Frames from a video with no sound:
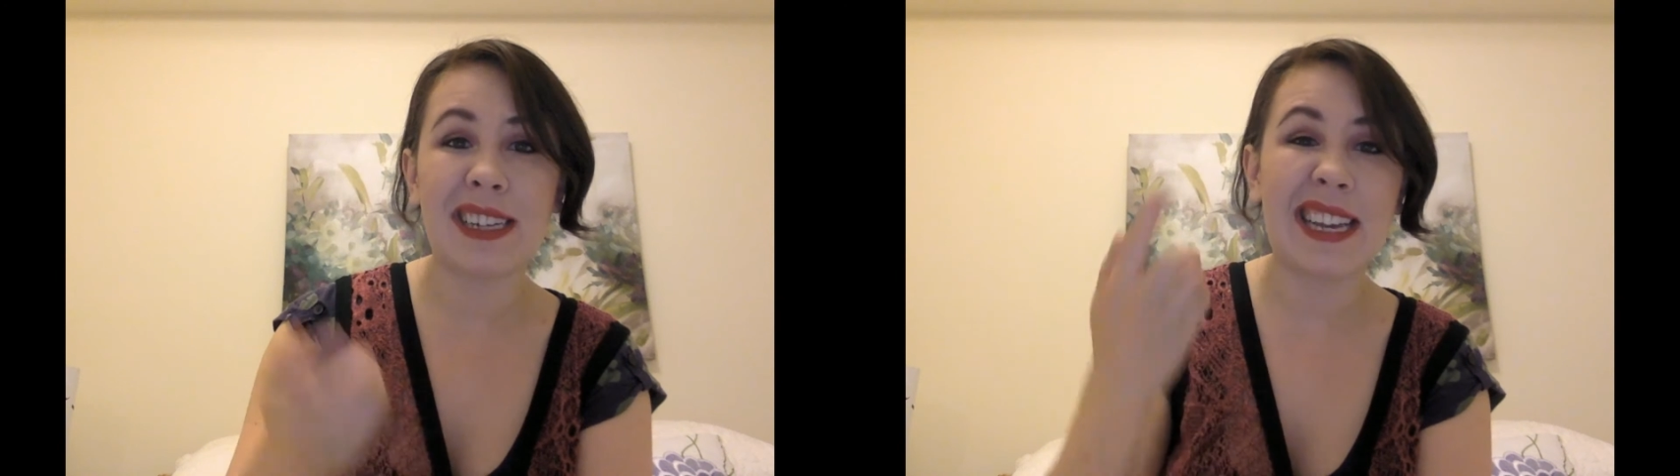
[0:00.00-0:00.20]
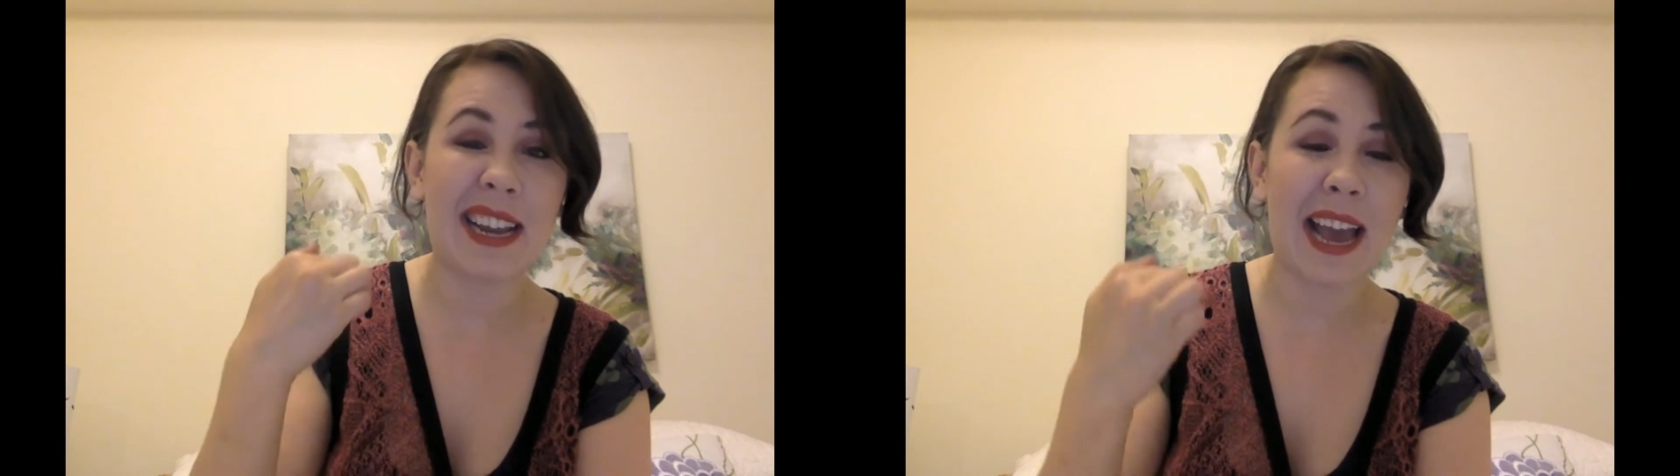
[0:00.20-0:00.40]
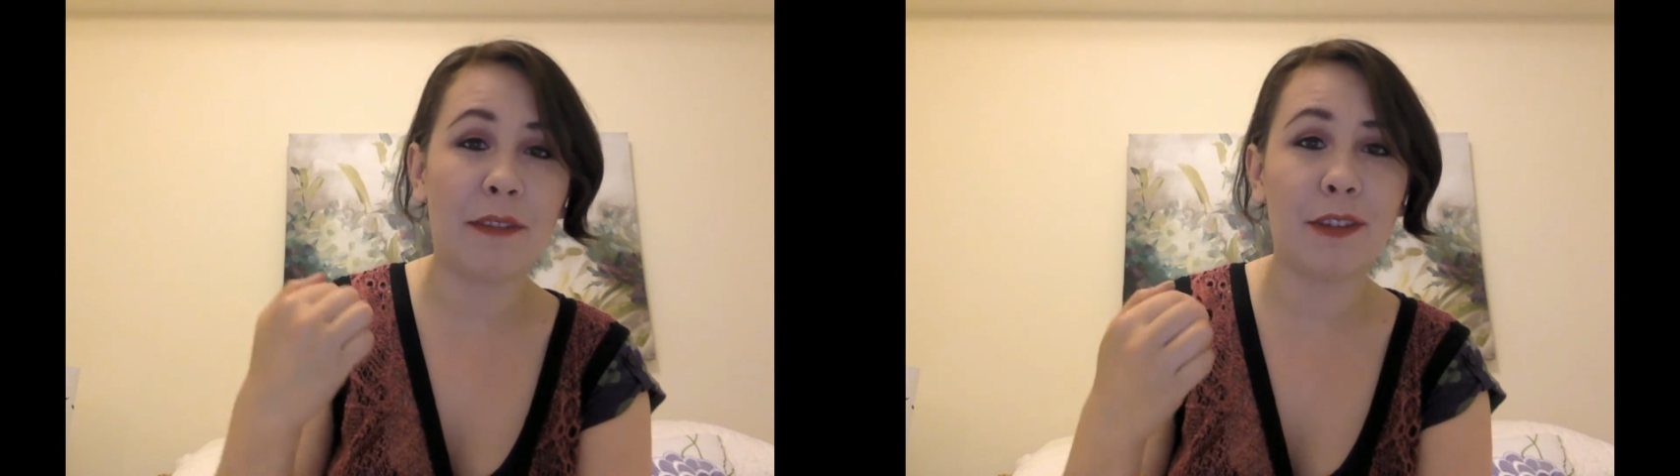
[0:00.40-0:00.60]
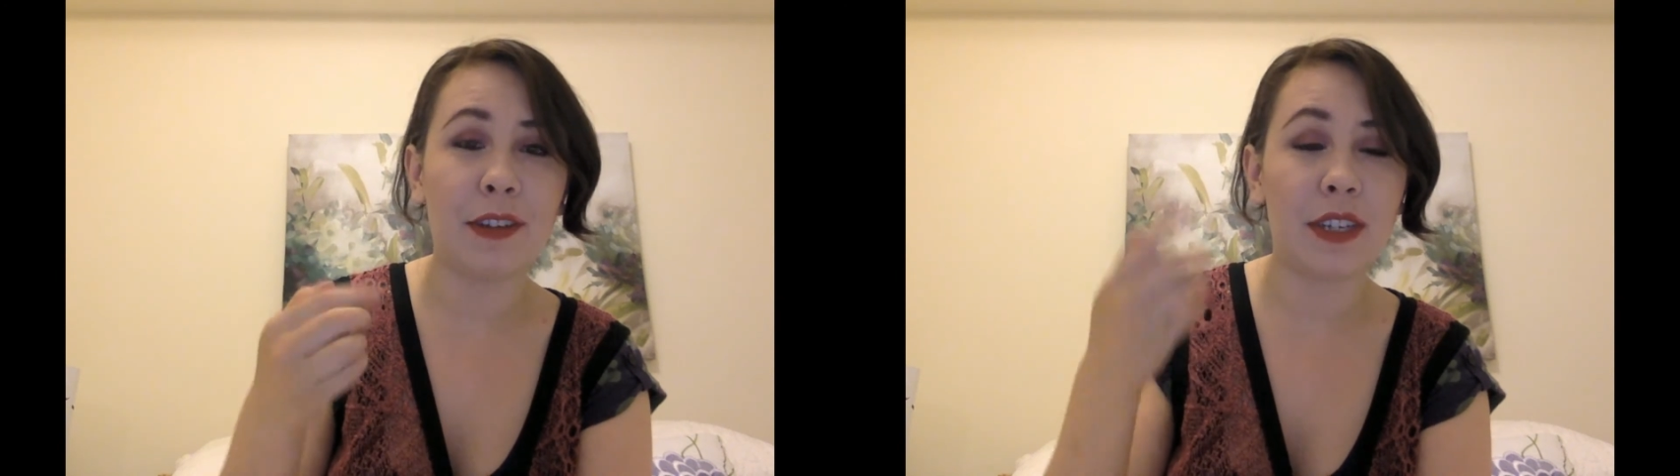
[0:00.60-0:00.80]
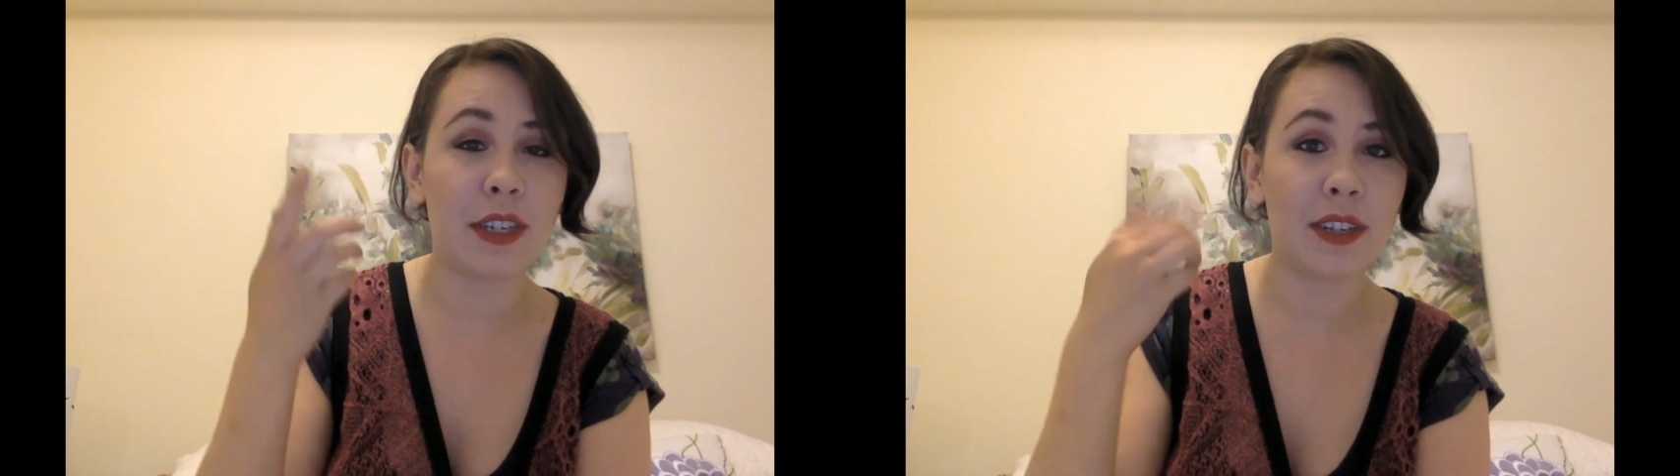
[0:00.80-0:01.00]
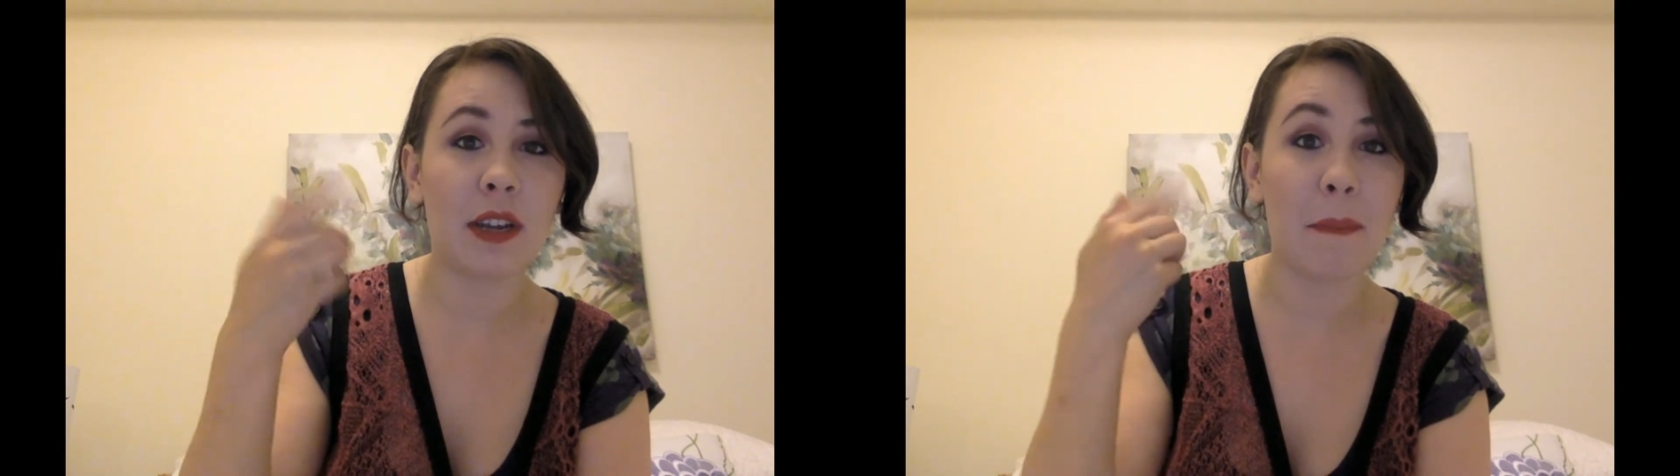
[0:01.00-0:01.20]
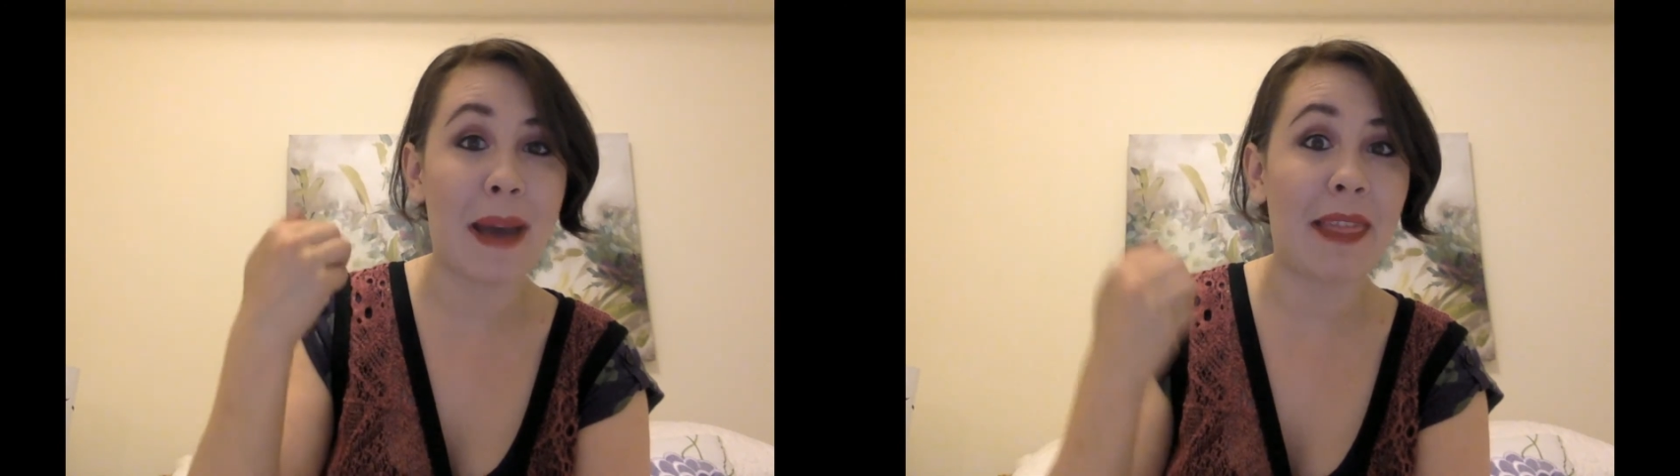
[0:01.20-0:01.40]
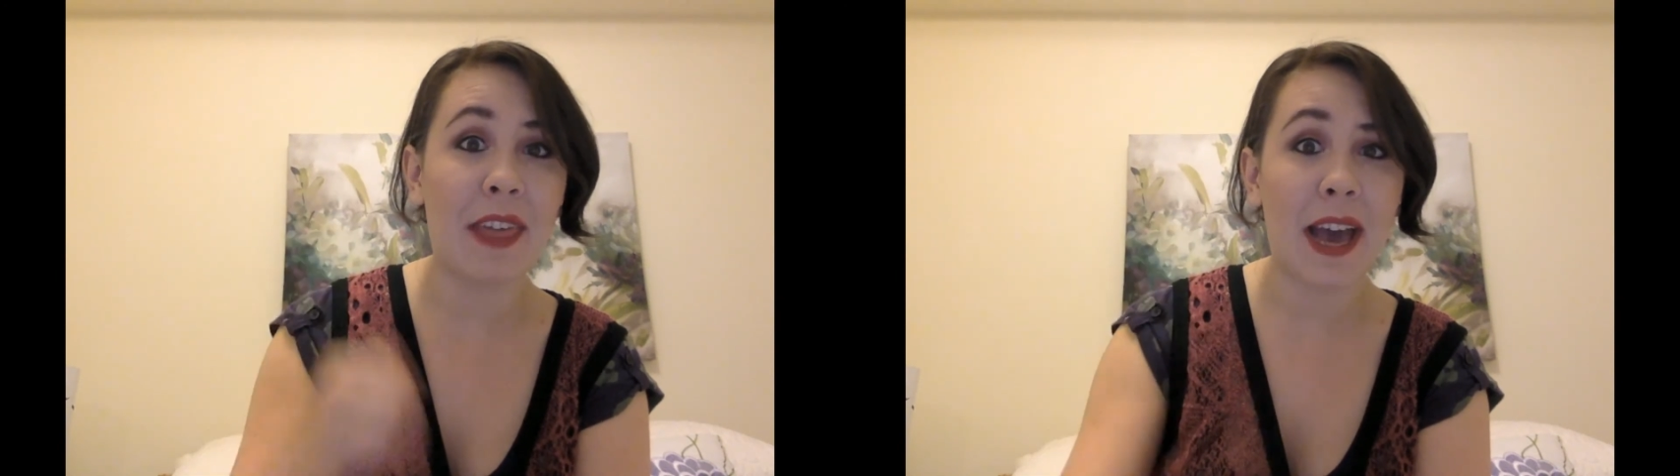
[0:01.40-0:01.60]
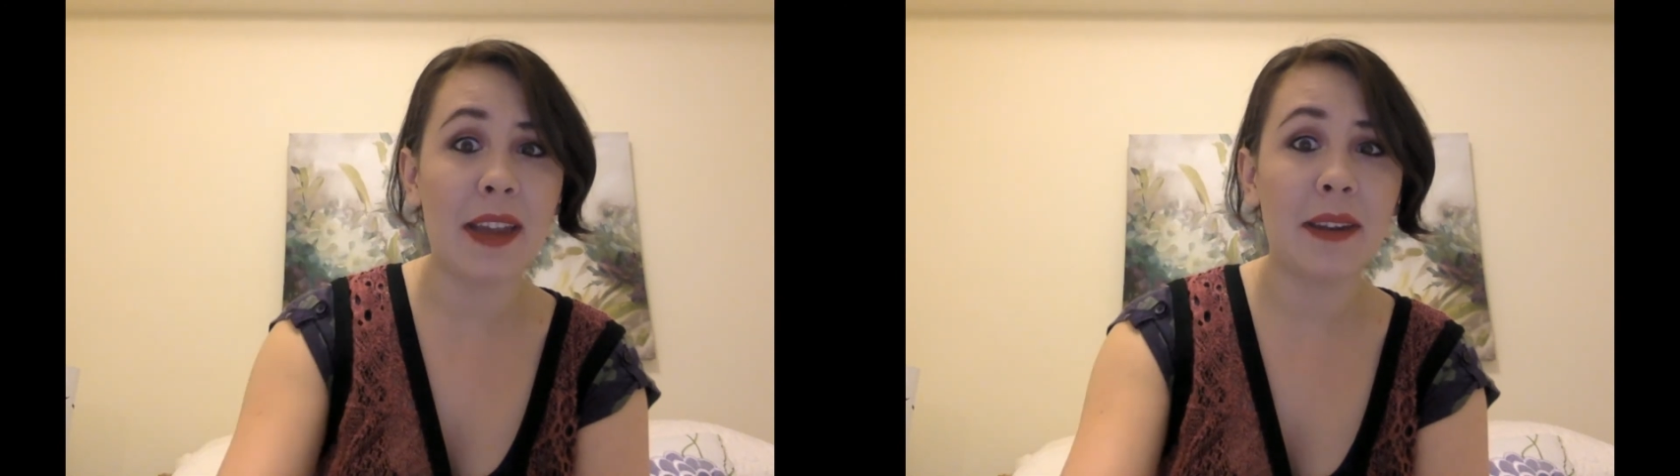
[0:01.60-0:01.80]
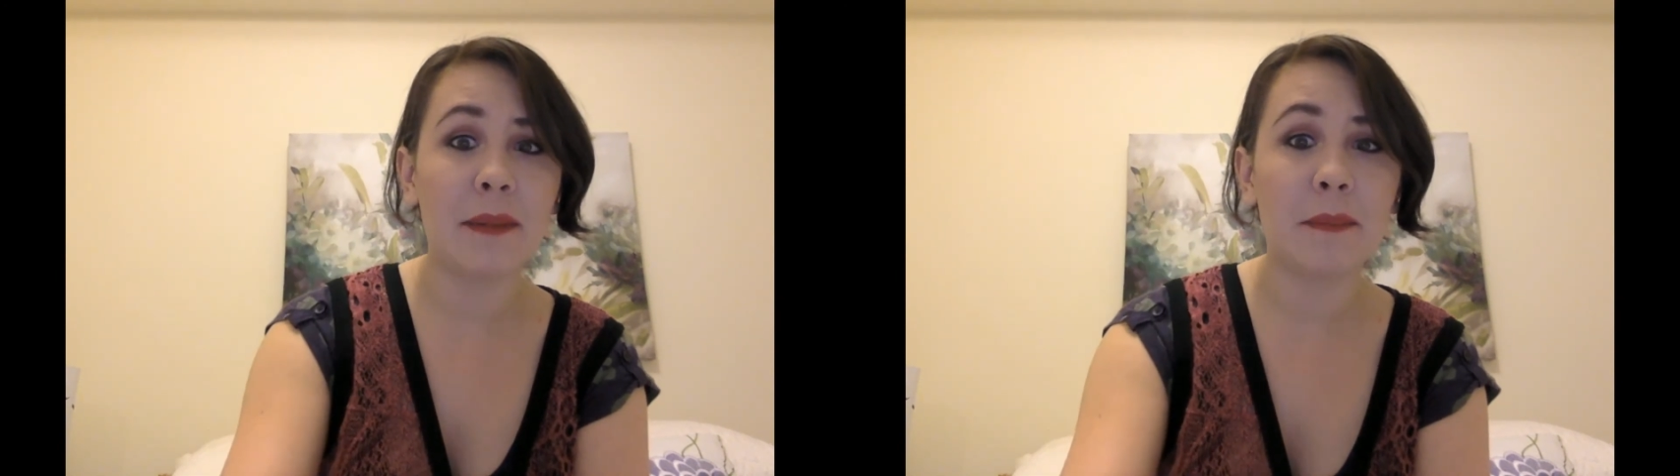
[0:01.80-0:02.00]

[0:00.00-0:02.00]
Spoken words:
I take an Advil to combat that.